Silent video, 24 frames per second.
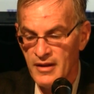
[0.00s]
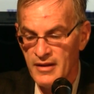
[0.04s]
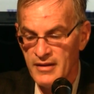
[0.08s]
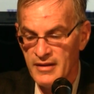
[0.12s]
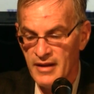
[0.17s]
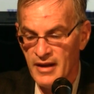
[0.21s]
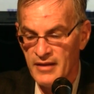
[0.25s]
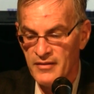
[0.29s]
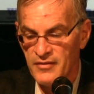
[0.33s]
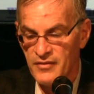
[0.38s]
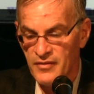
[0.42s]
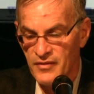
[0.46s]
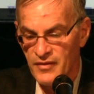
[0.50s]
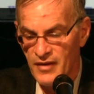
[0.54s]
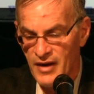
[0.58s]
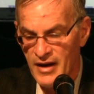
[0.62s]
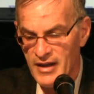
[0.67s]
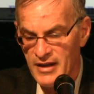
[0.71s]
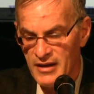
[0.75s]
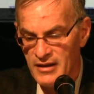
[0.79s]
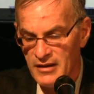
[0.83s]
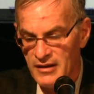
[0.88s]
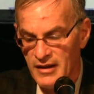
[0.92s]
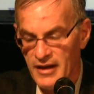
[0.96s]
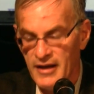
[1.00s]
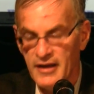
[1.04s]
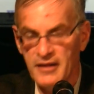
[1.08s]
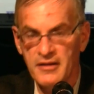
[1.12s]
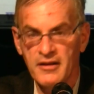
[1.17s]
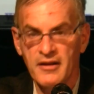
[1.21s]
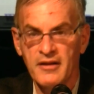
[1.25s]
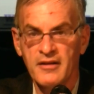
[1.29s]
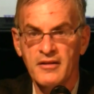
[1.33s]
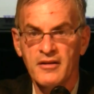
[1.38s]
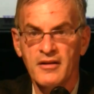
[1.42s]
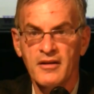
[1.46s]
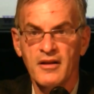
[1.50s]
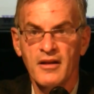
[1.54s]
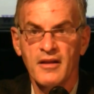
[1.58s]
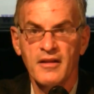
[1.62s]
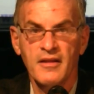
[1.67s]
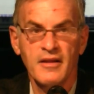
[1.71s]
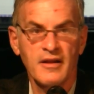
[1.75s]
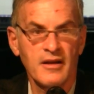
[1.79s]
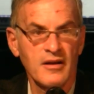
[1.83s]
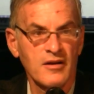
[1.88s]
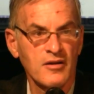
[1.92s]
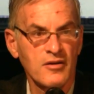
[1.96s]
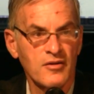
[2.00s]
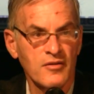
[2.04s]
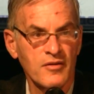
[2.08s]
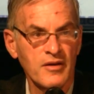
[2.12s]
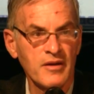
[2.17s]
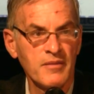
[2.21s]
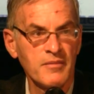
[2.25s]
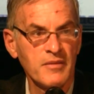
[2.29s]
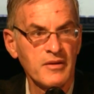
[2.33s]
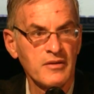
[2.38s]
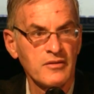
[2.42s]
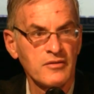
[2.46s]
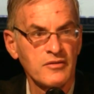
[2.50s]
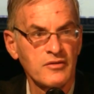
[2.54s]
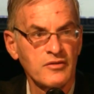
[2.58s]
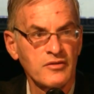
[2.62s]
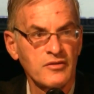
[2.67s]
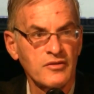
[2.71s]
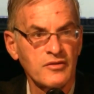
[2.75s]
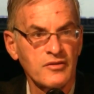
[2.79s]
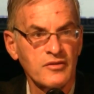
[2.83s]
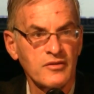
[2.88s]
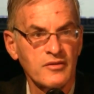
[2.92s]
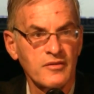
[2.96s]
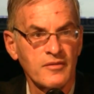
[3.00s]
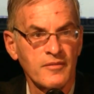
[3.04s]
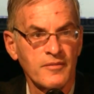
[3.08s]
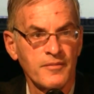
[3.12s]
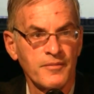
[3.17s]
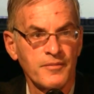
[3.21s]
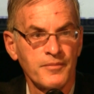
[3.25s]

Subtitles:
that violated the agreements.